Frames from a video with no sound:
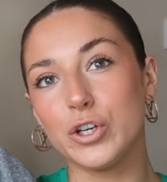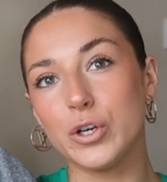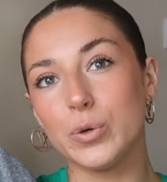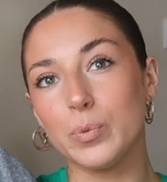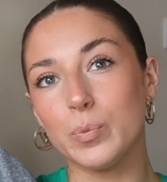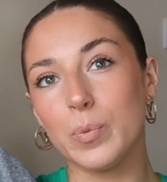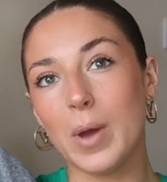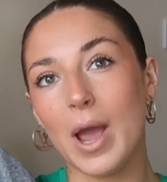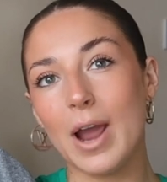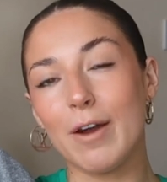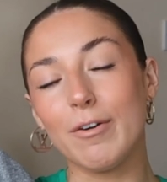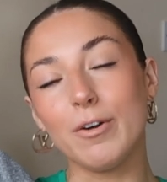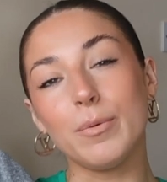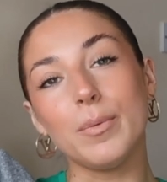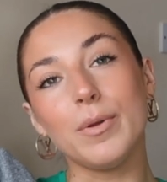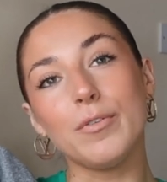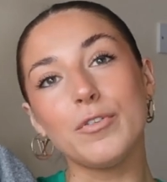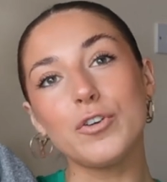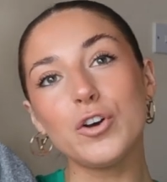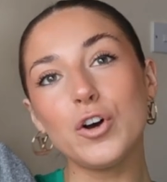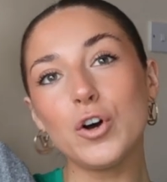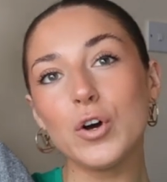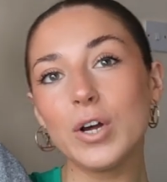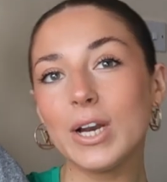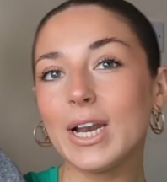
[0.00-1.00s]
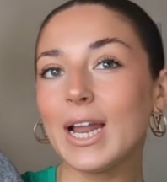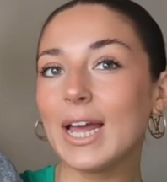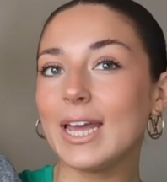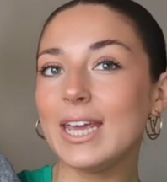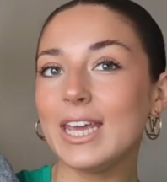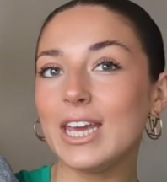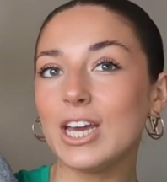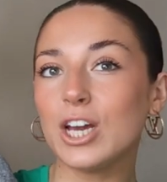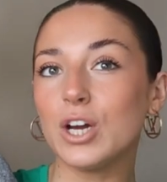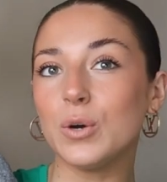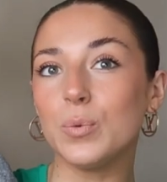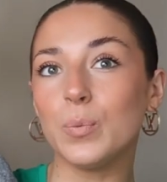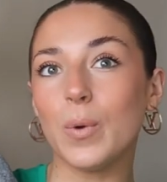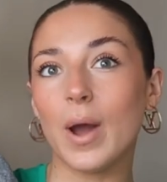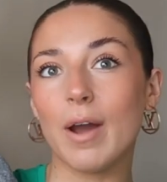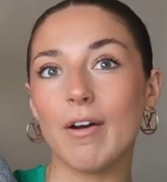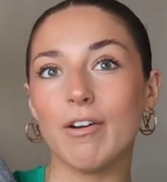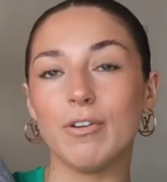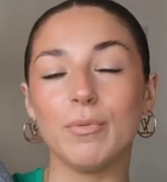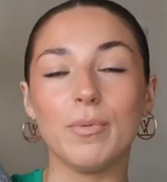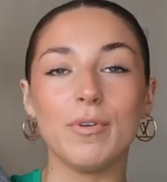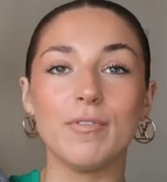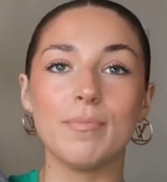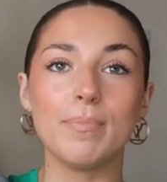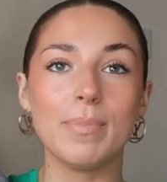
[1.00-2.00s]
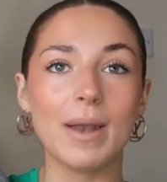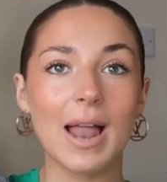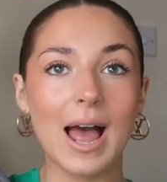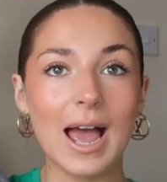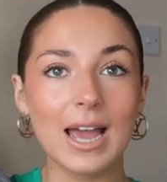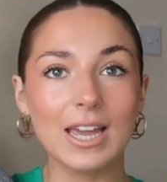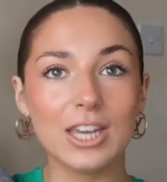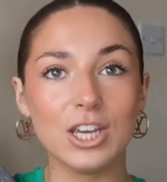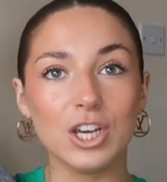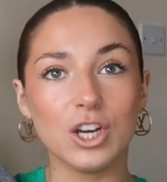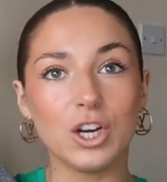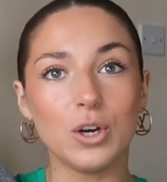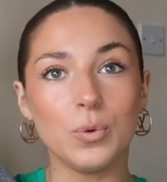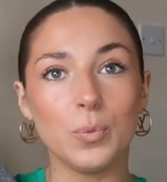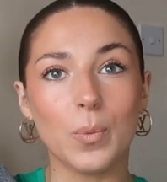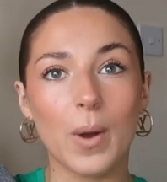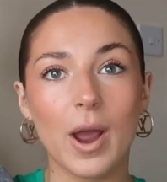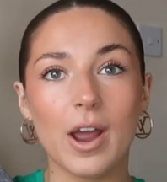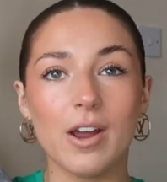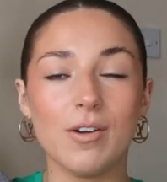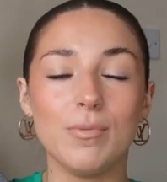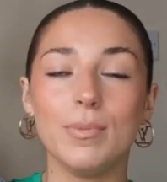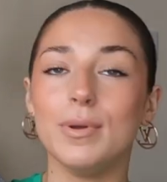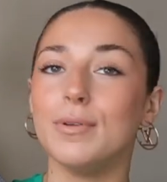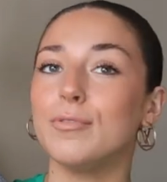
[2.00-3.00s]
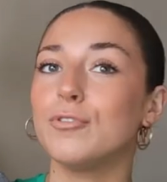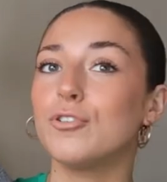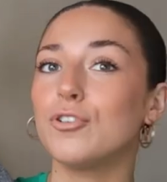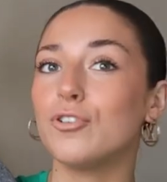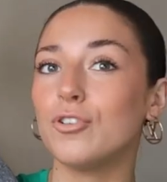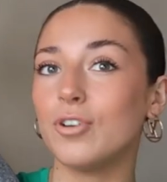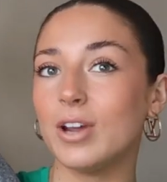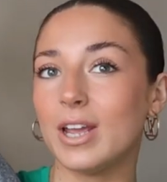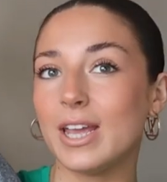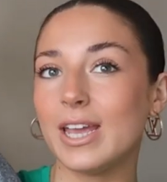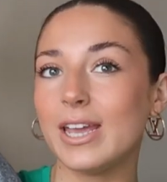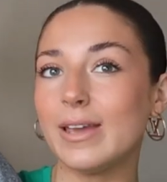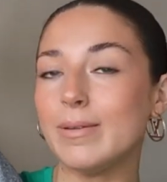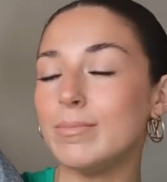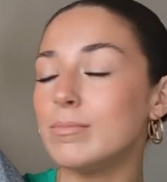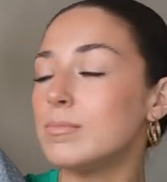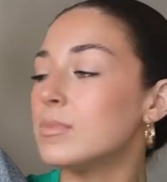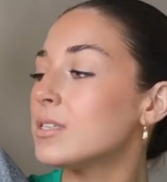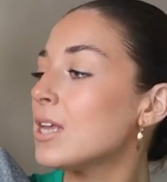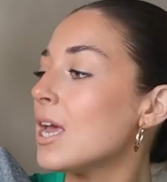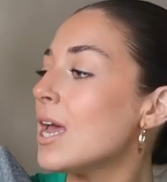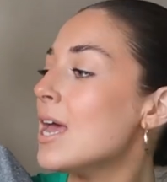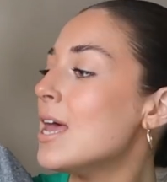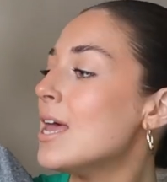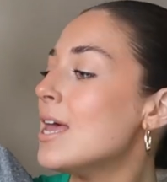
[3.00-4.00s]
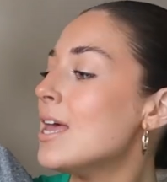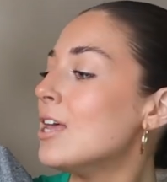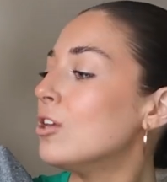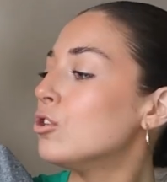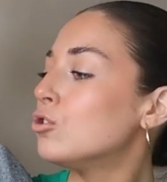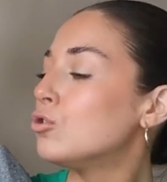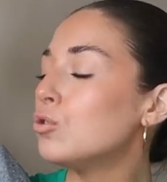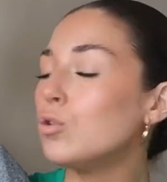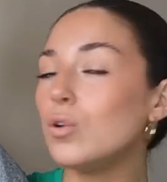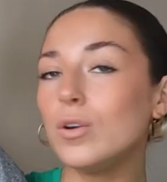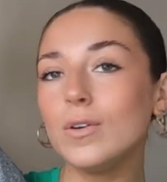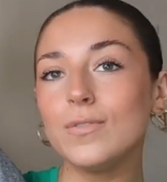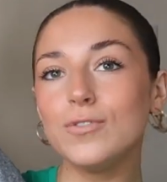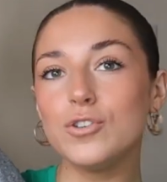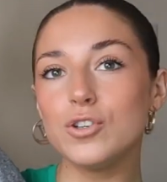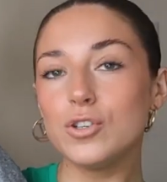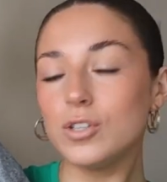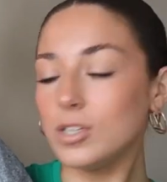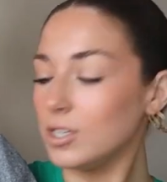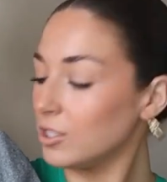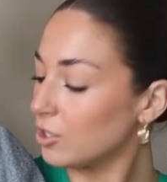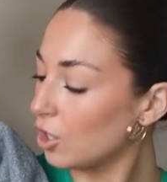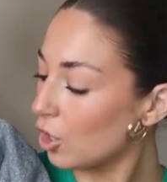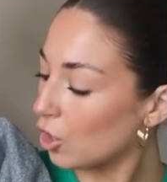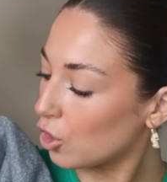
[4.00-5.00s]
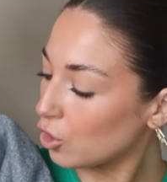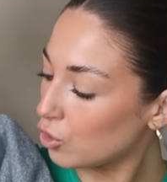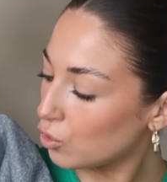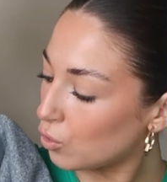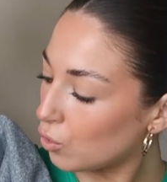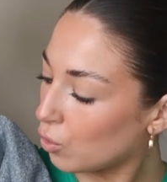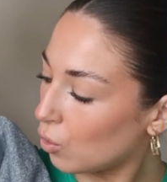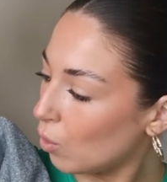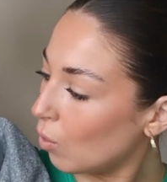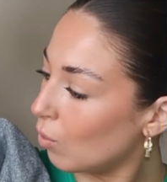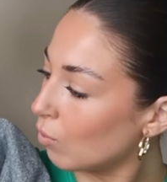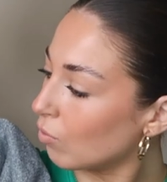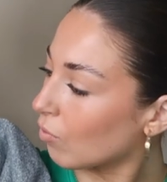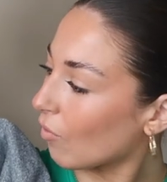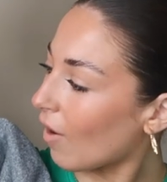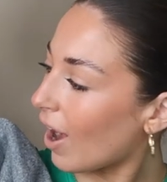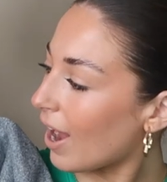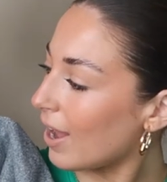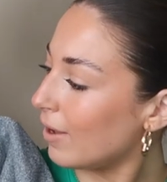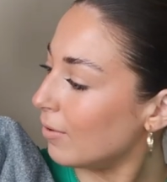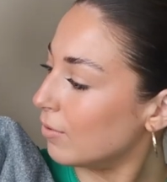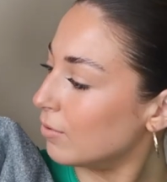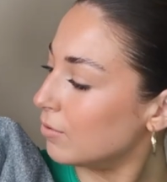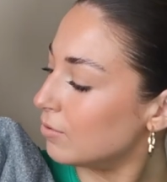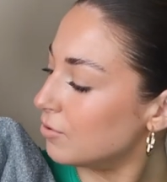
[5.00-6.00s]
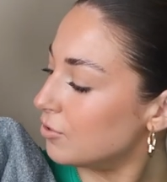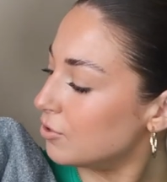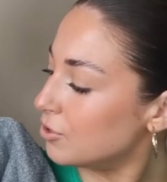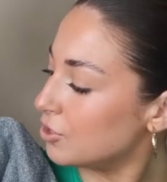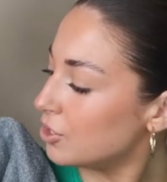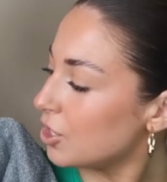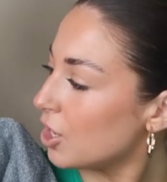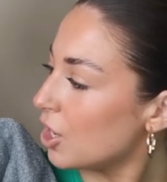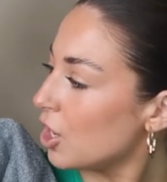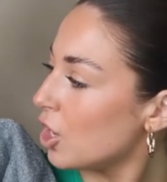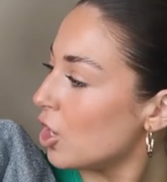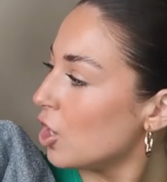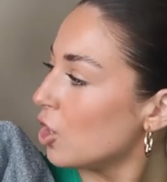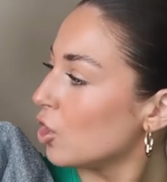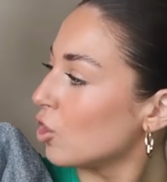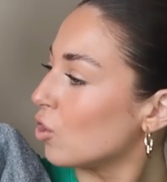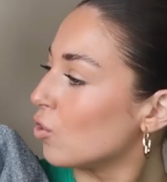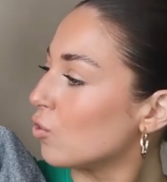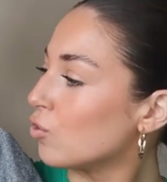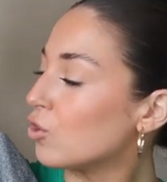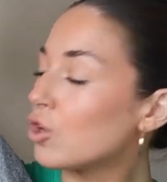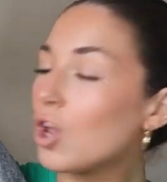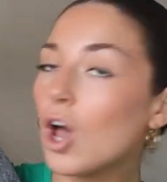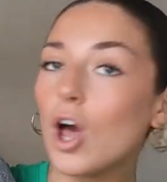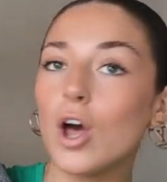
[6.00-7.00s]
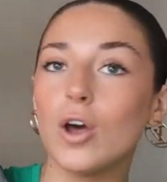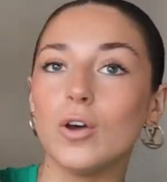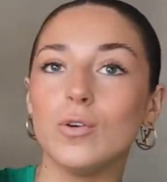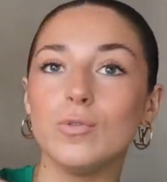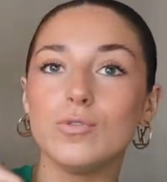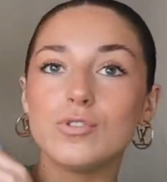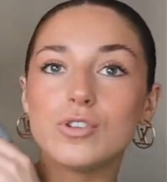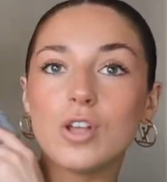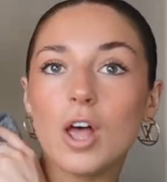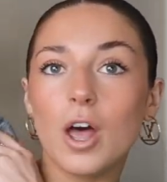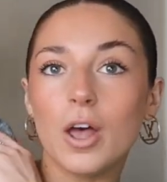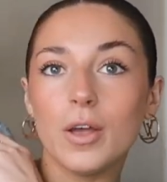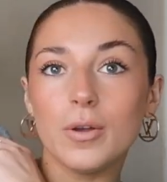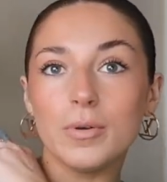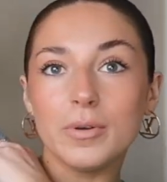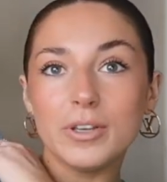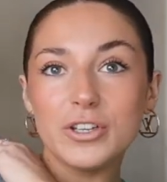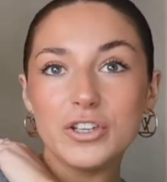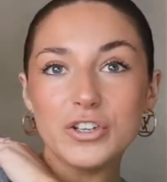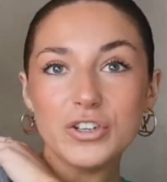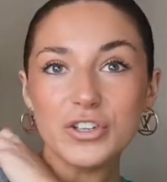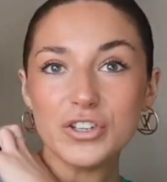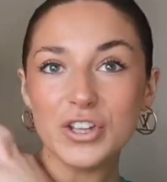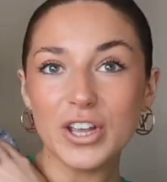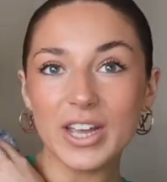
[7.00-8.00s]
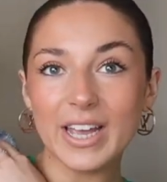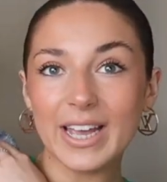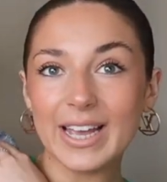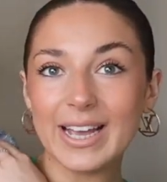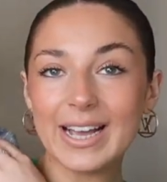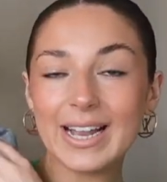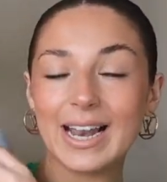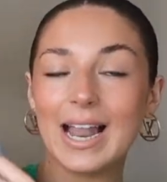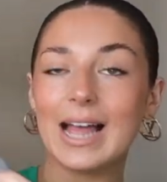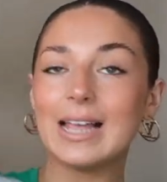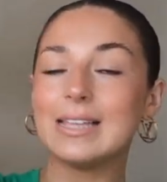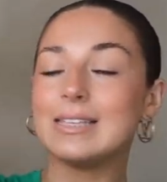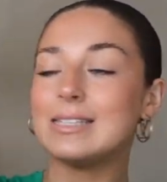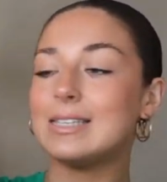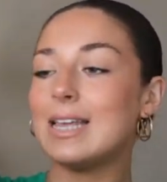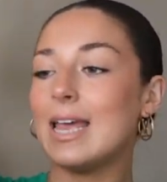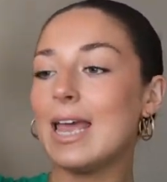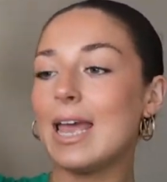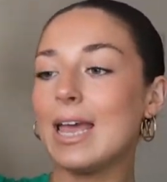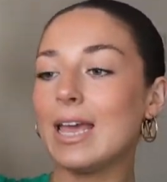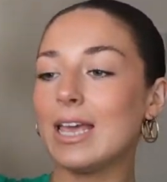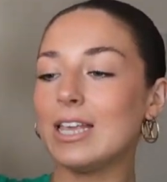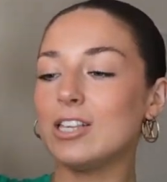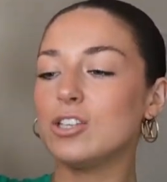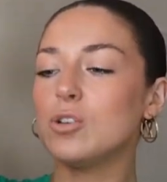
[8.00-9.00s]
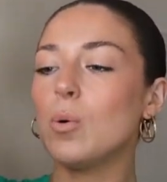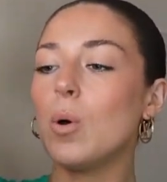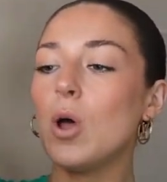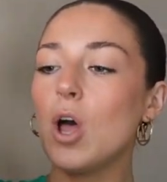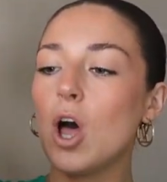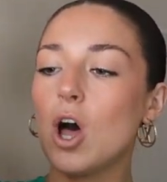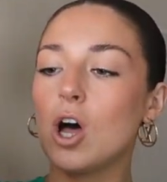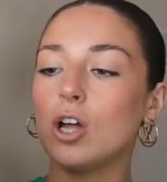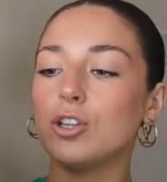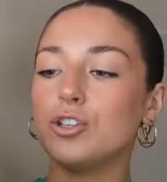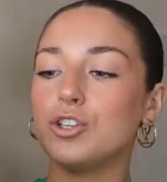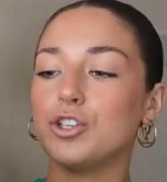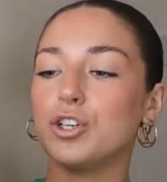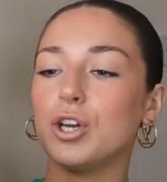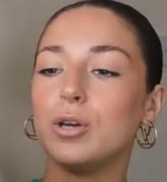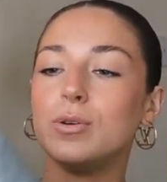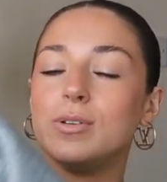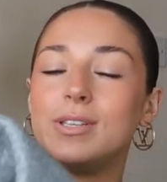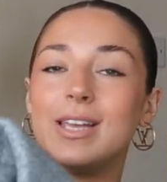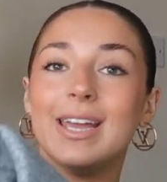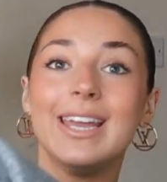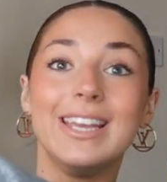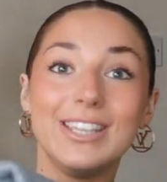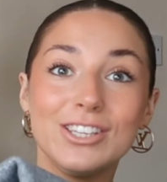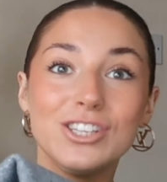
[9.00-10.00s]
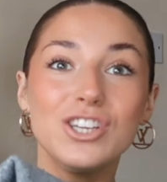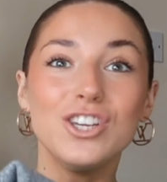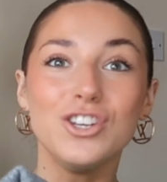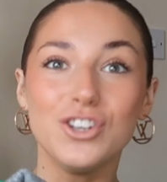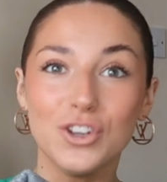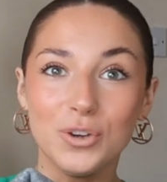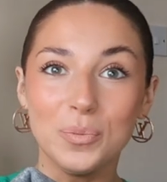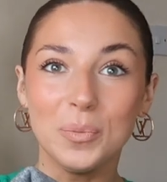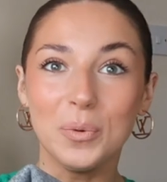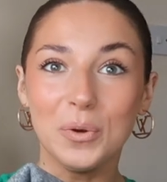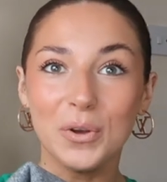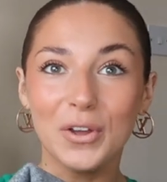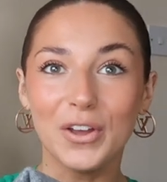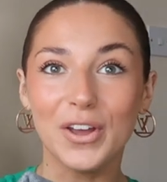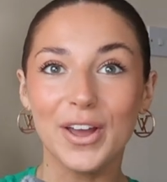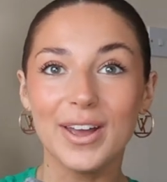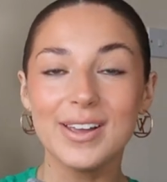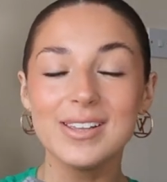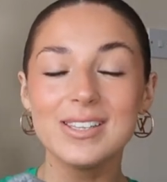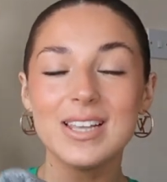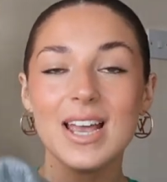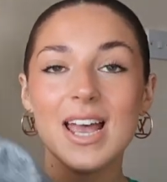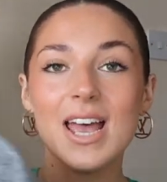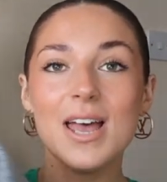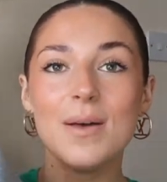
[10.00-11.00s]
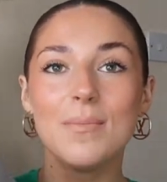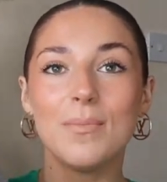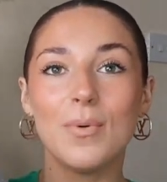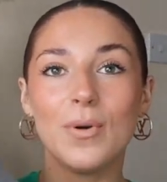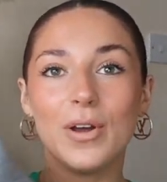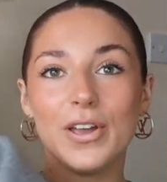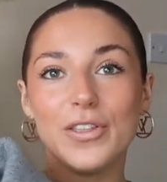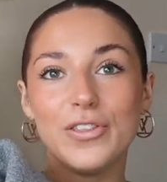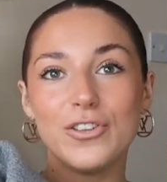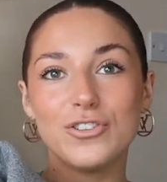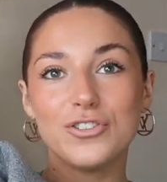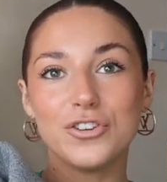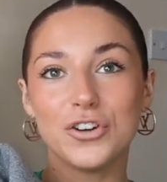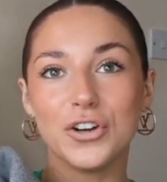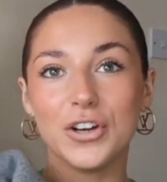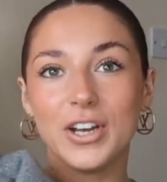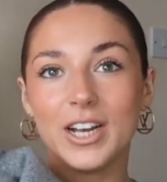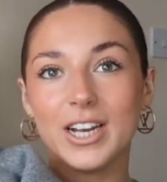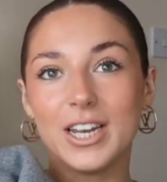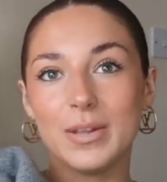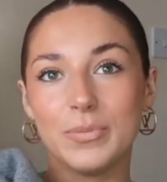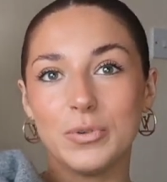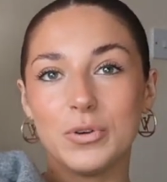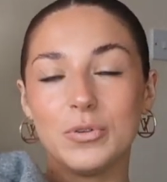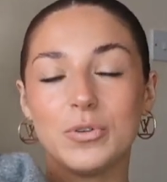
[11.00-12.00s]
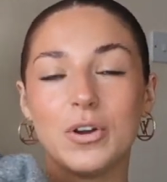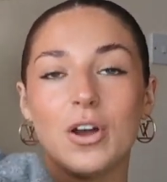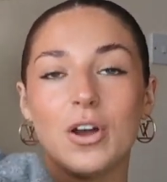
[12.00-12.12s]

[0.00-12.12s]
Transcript: can wear it with colour, you can wear it with black, you can wear it with creams. Sort of just is like an all-round good coat. So it's just like a classic. It's quite hard to show because it is humongous, but in the try and clip you